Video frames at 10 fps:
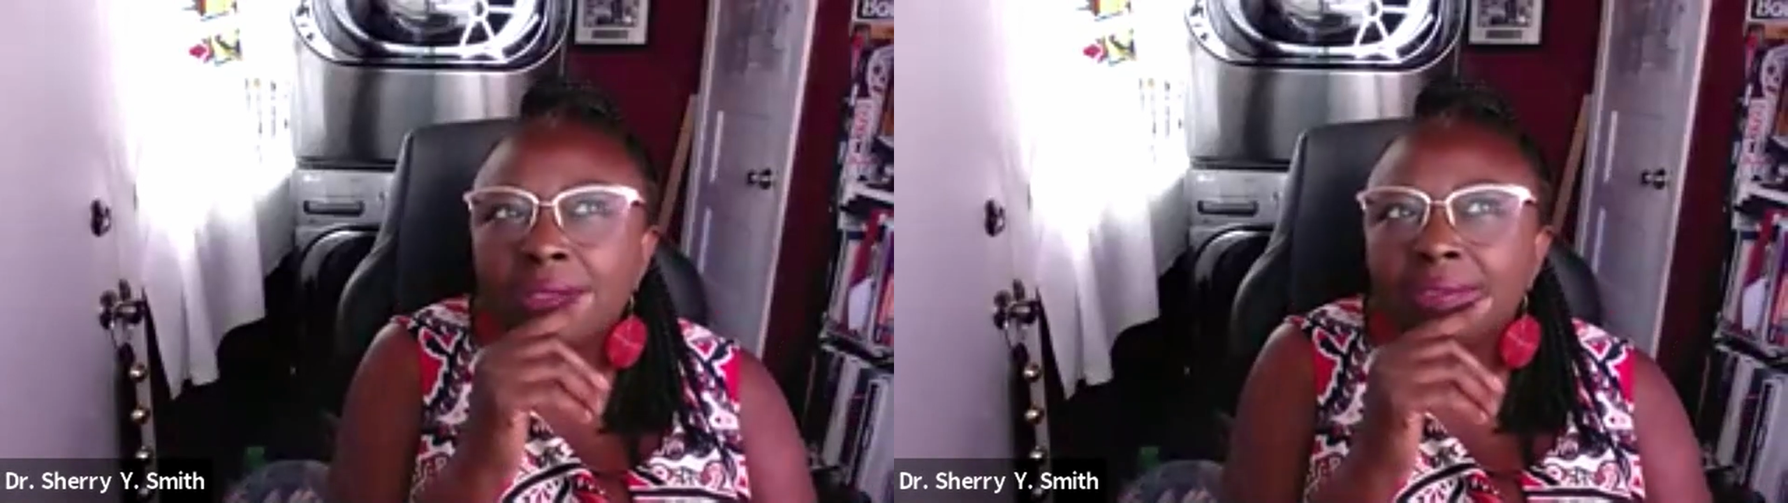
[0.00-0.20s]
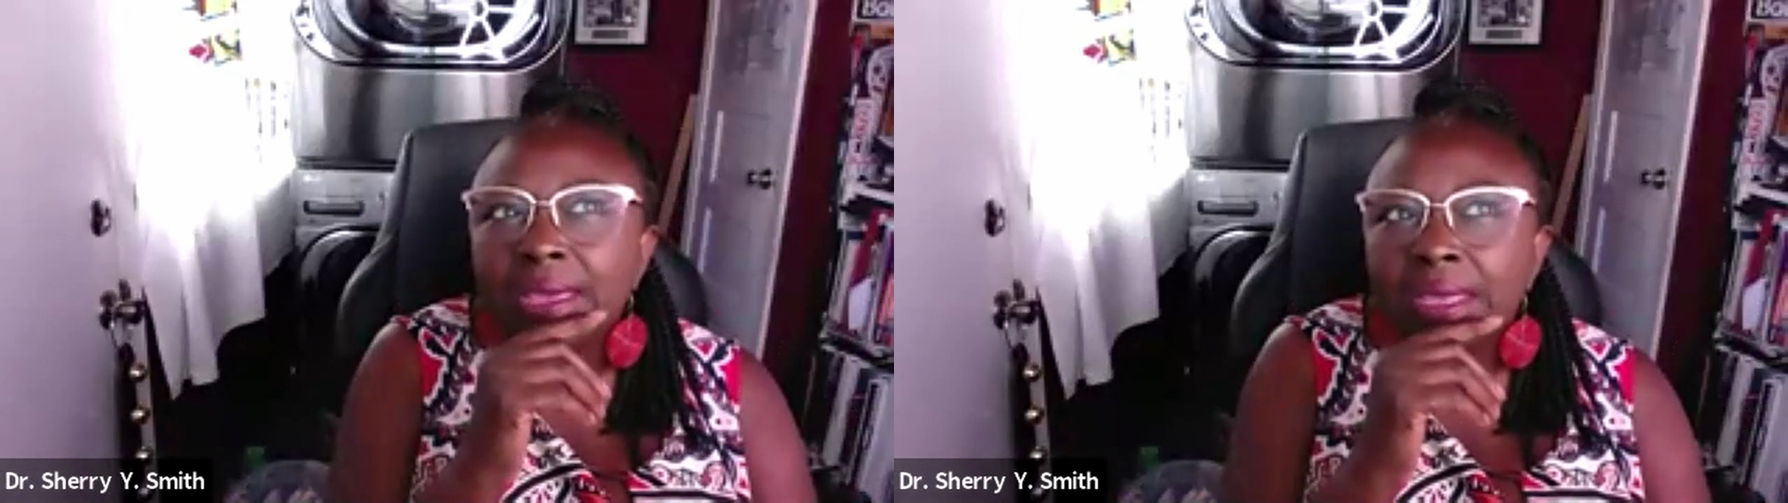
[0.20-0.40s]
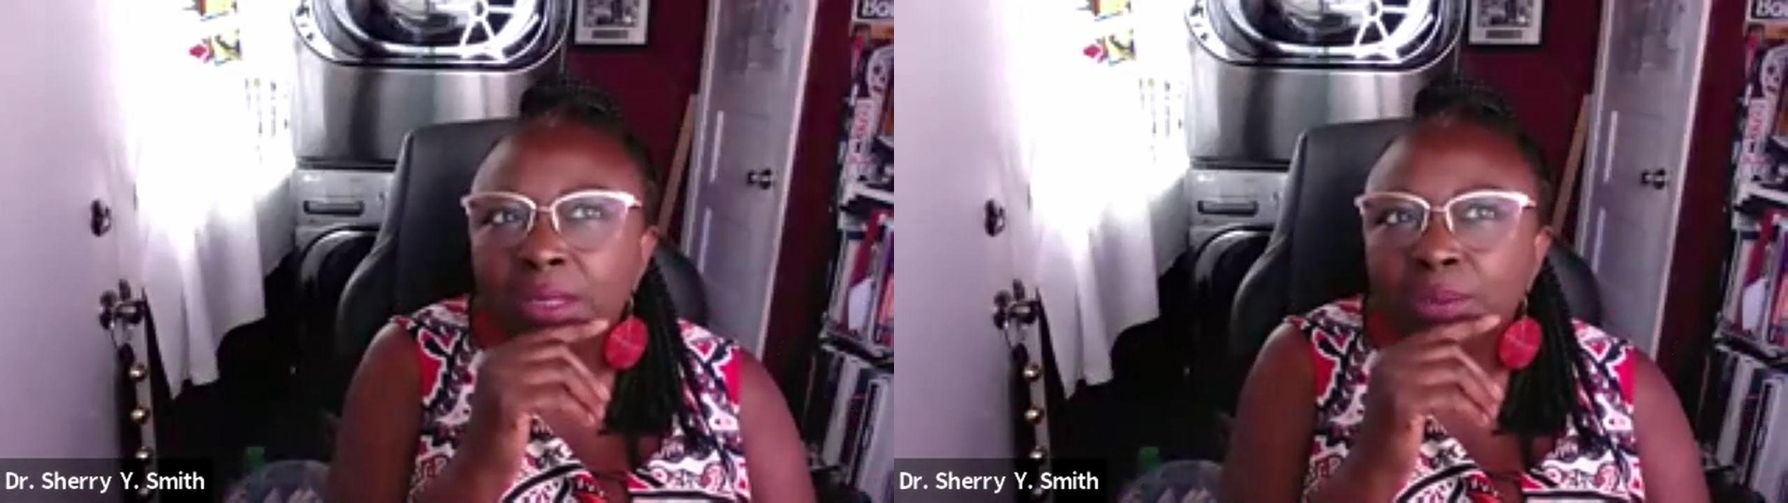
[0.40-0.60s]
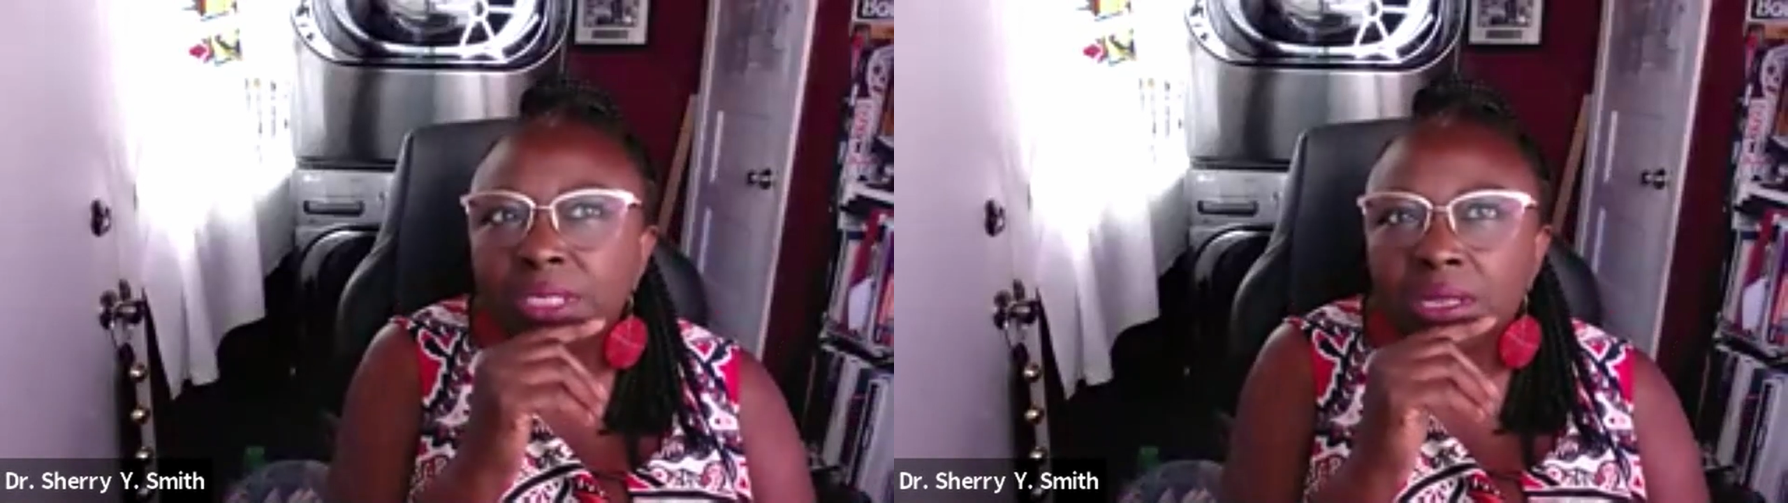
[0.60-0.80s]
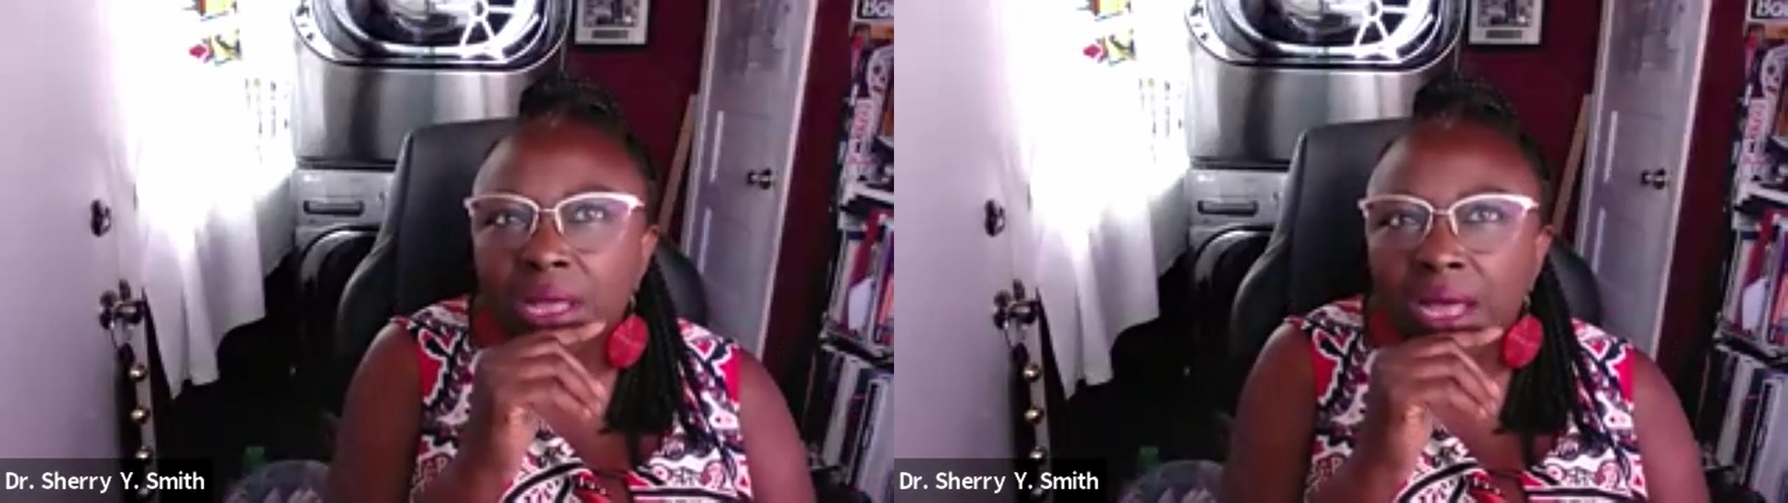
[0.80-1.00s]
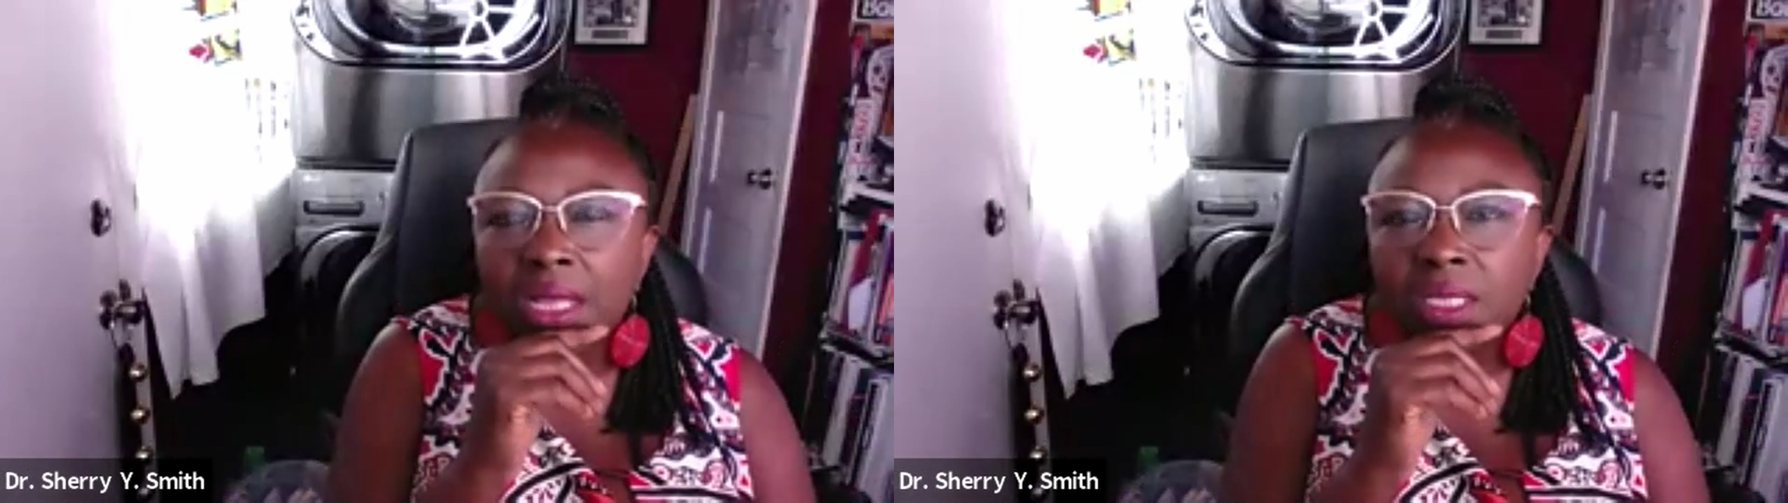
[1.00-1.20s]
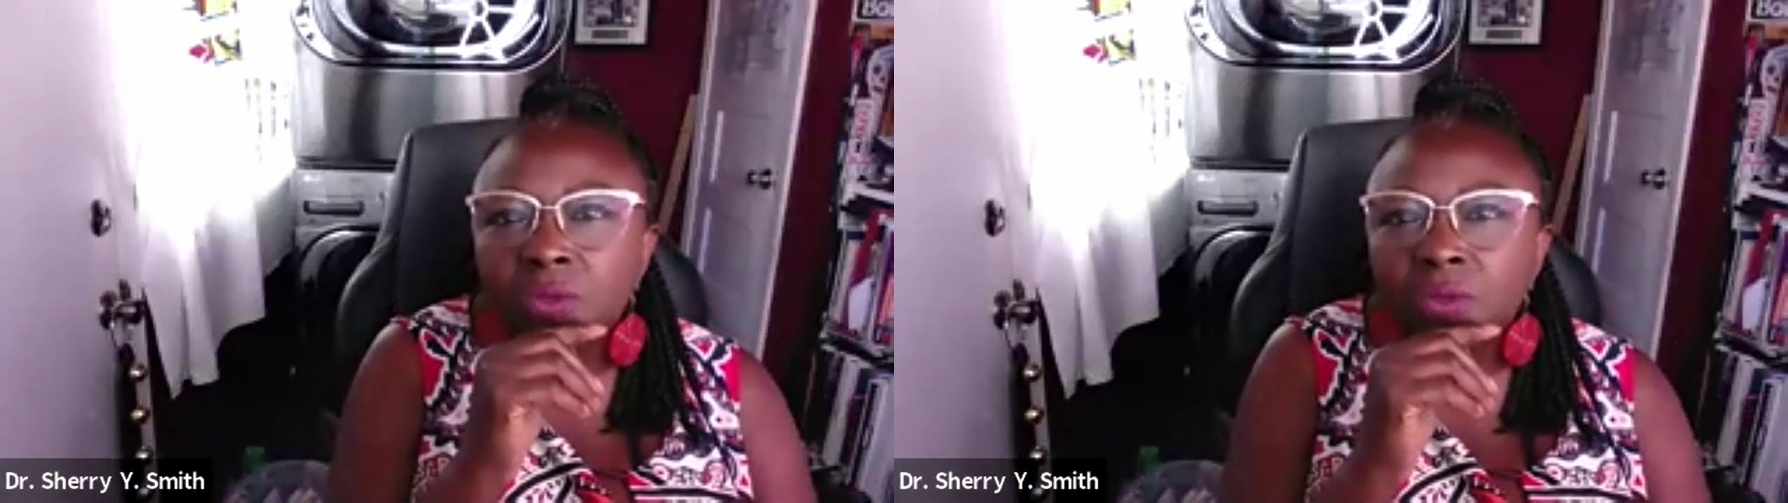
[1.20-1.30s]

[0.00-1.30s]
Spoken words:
that helped a lot,